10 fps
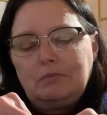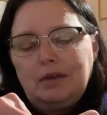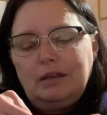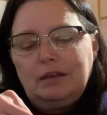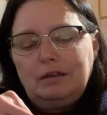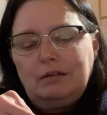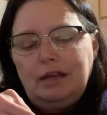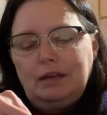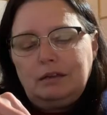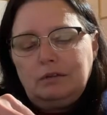But, you know,
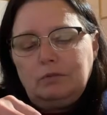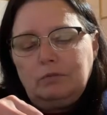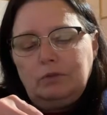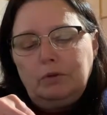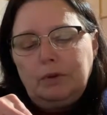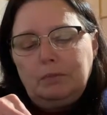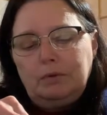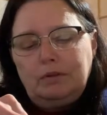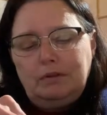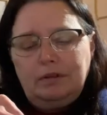hey, real
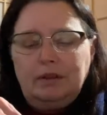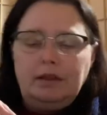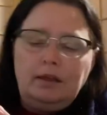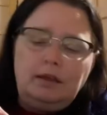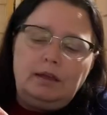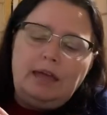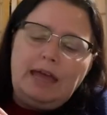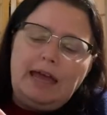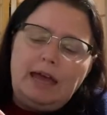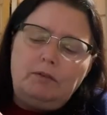people
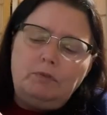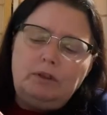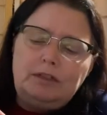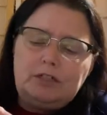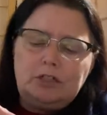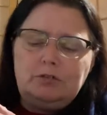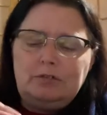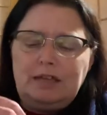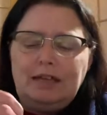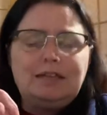have real
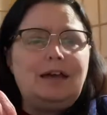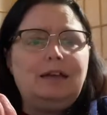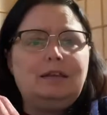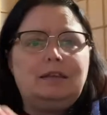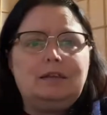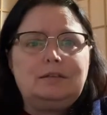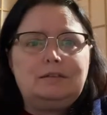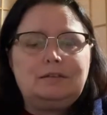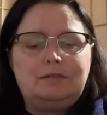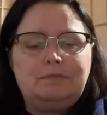issues untying
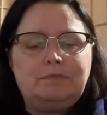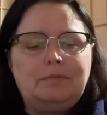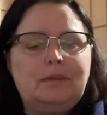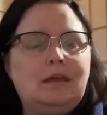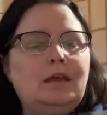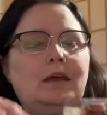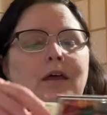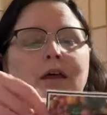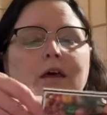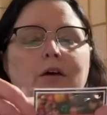things.
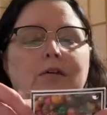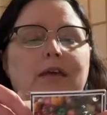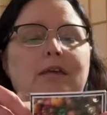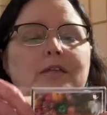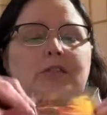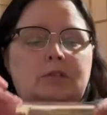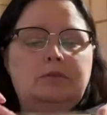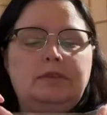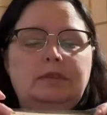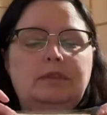Okay, so
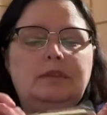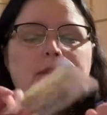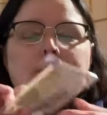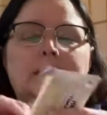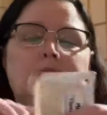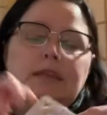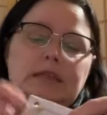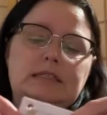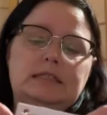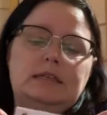
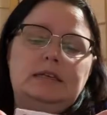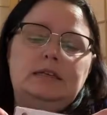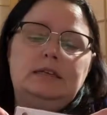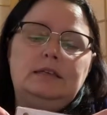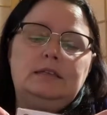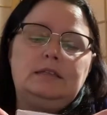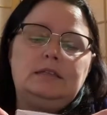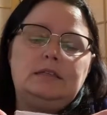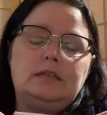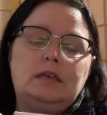this
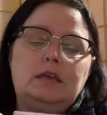is